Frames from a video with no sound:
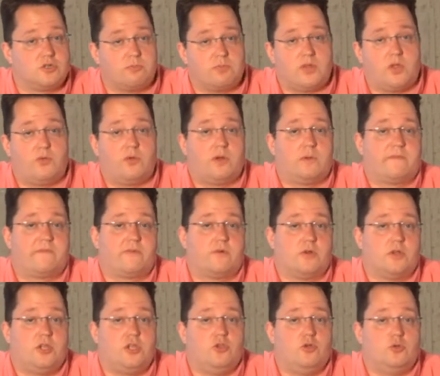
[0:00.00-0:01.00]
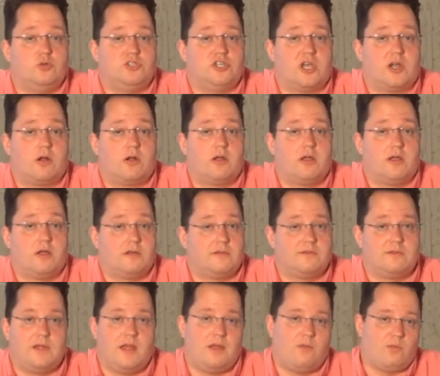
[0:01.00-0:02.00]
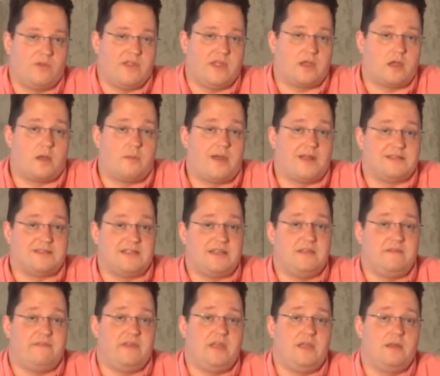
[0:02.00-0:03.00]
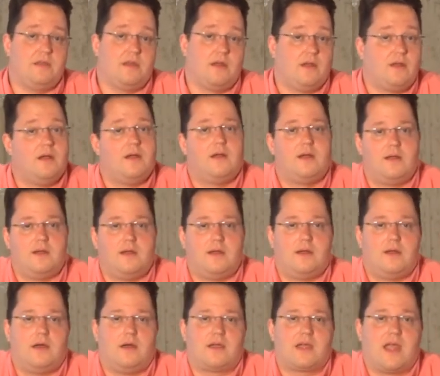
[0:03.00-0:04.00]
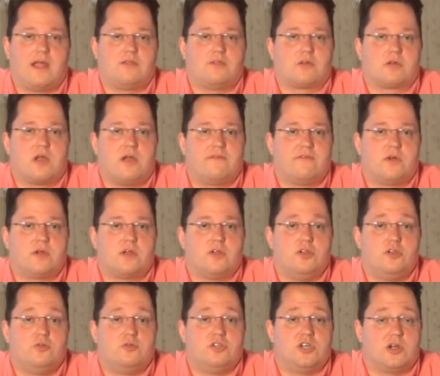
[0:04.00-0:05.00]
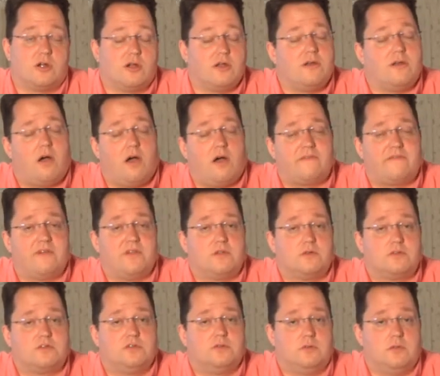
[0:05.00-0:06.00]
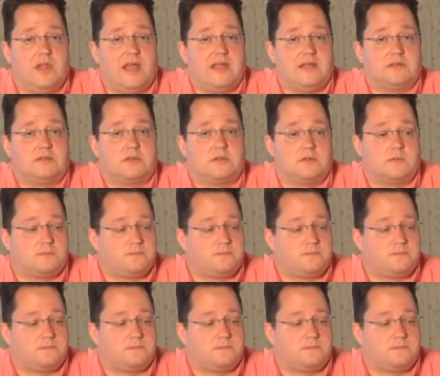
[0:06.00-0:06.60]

they're blowing them for a huge area, and when they come on TV, again, they're covering a huge area, and often they're too late.